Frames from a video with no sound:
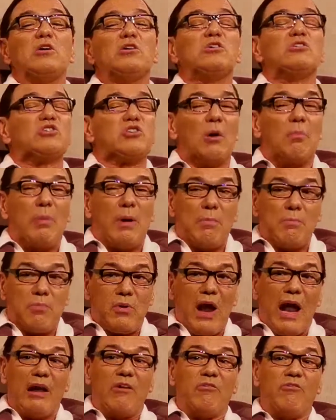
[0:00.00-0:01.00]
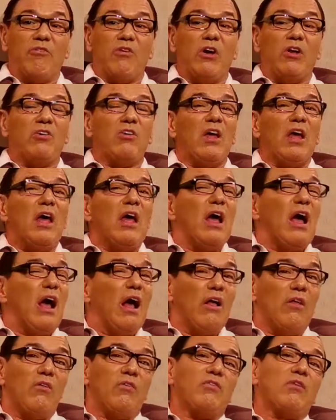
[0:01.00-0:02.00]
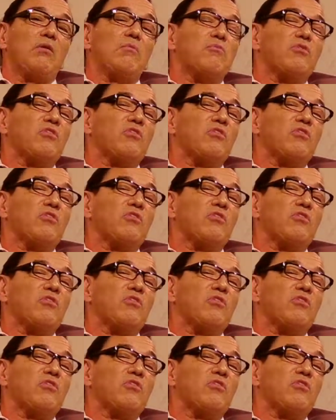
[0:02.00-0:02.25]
Shop in Bradford and some